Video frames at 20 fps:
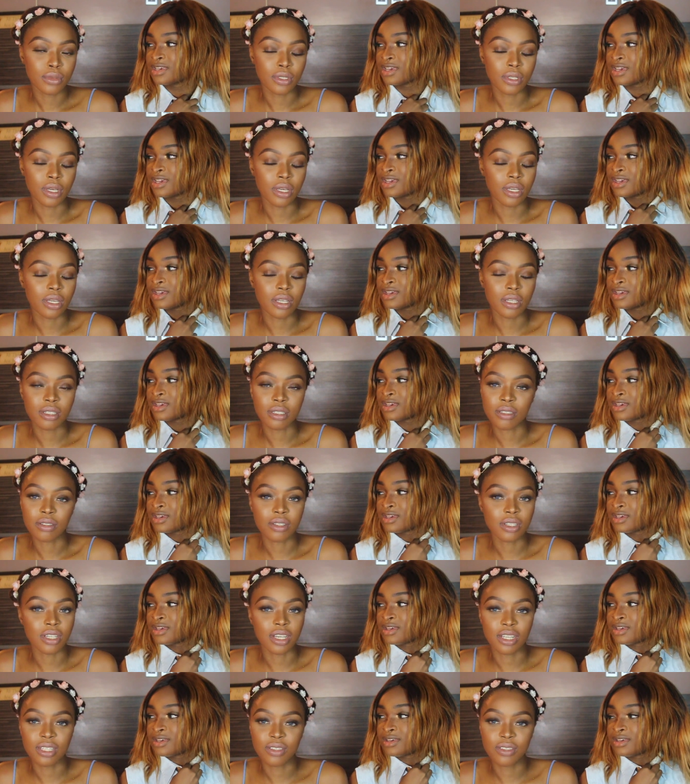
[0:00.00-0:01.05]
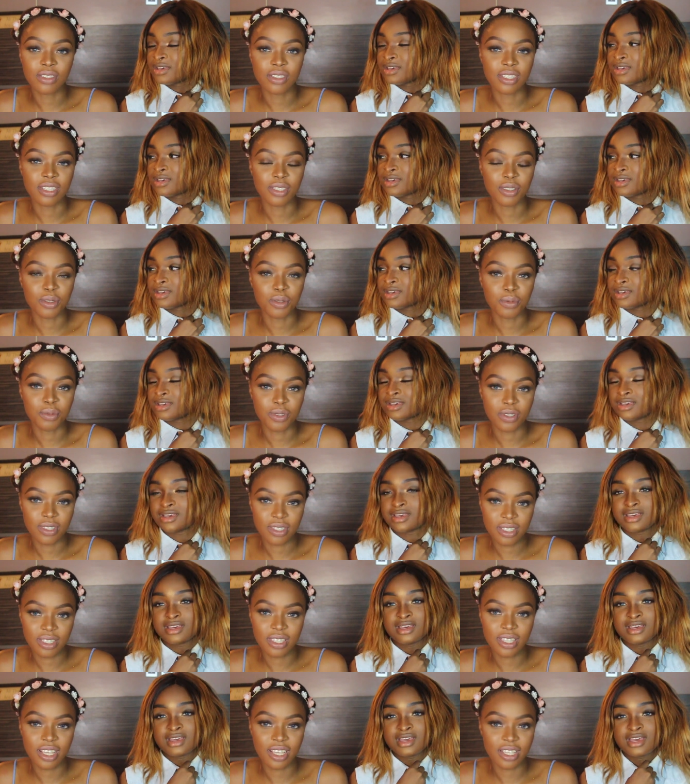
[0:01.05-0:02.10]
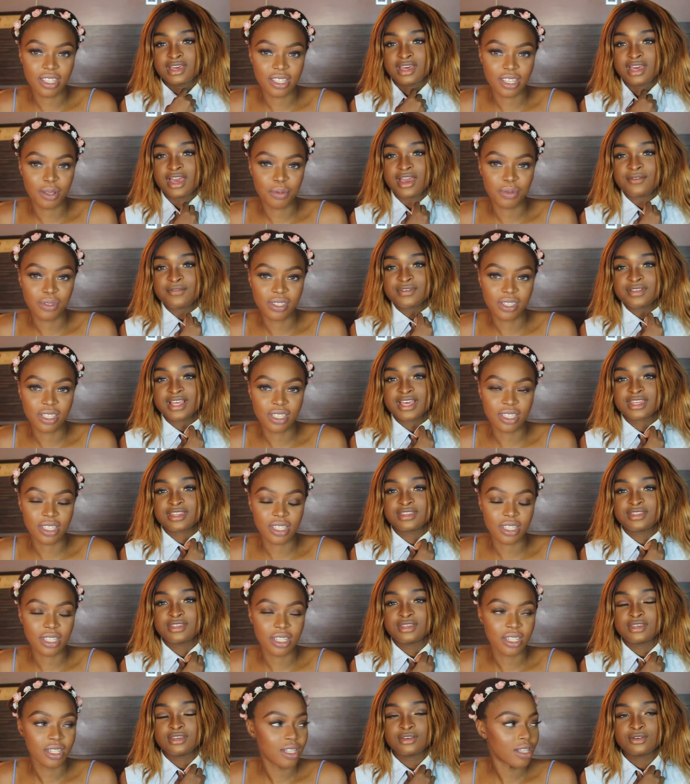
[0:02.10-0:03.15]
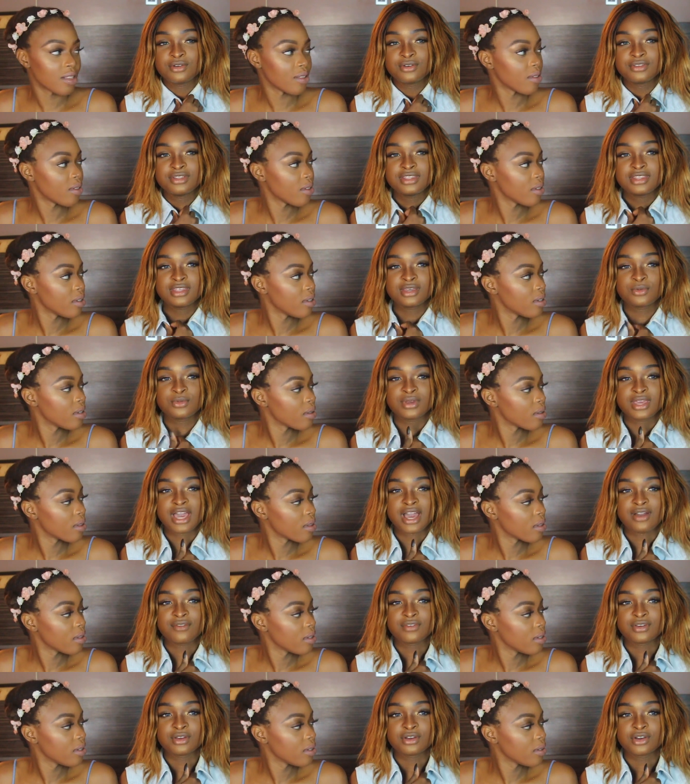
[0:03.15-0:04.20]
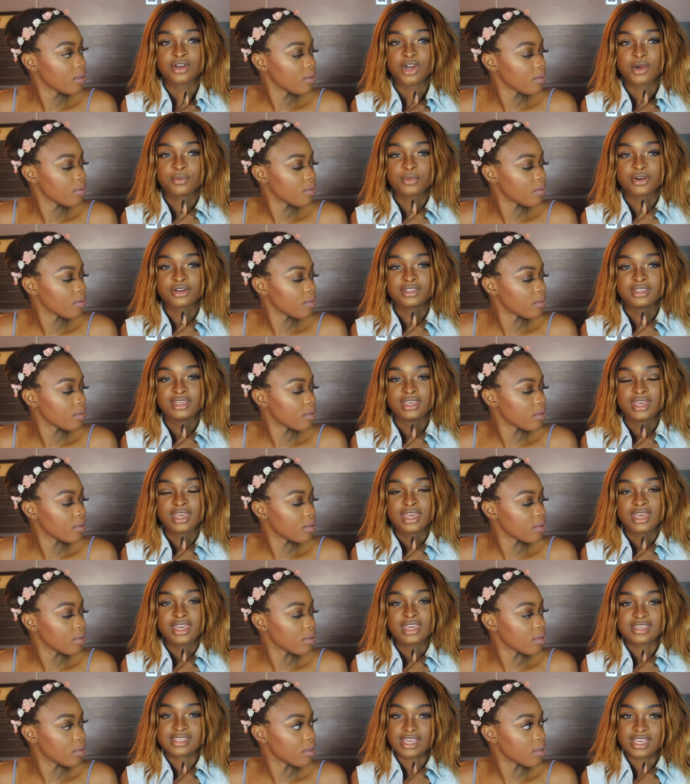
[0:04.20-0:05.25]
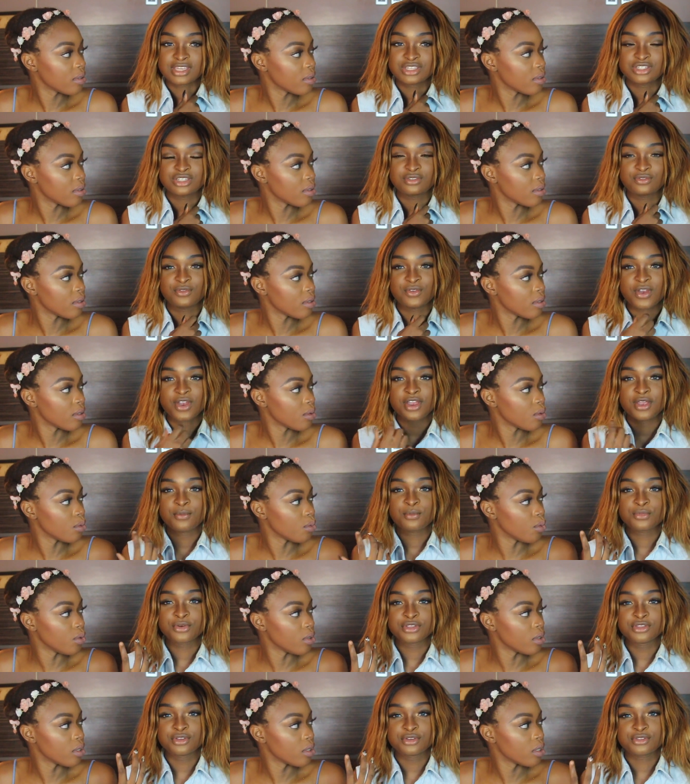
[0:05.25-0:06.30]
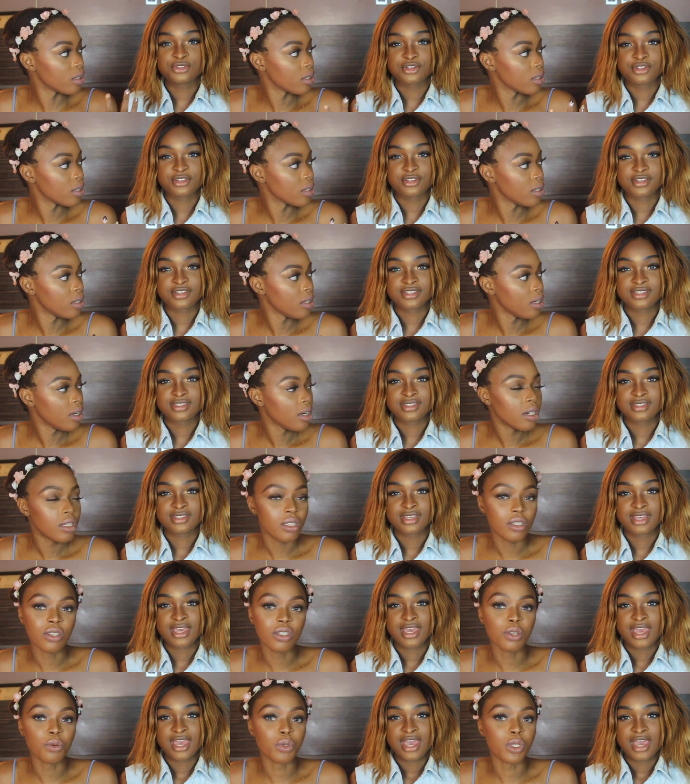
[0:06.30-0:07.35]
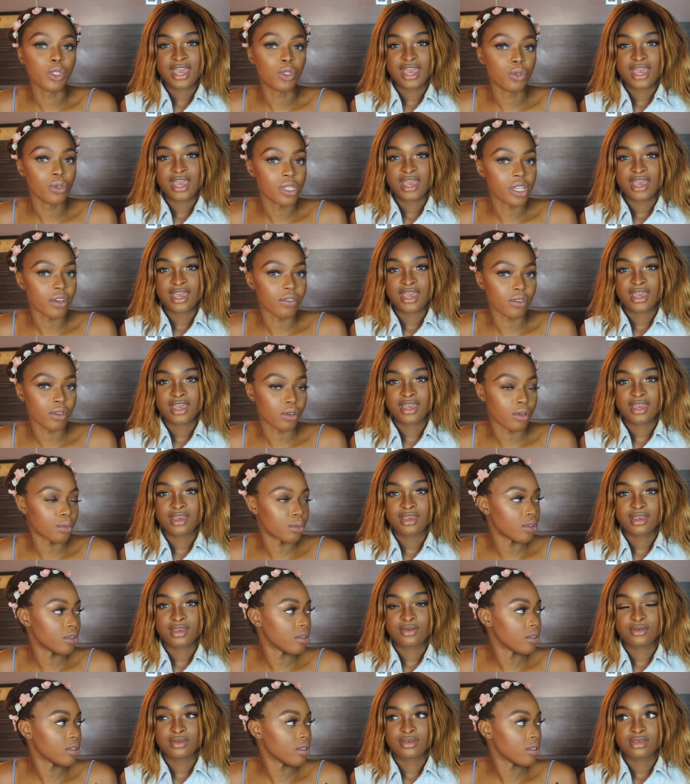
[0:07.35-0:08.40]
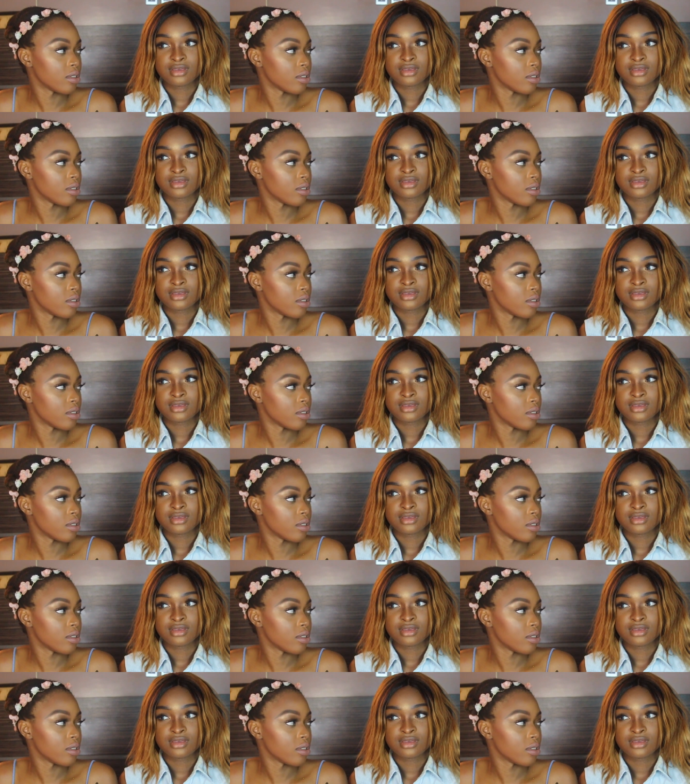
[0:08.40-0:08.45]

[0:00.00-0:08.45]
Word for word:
Speaker 1: I don't think so. Thanks. I
Speaker 2: feel like the only thing we have in common. Like, she's very monotonous. The only thing we don't have in common.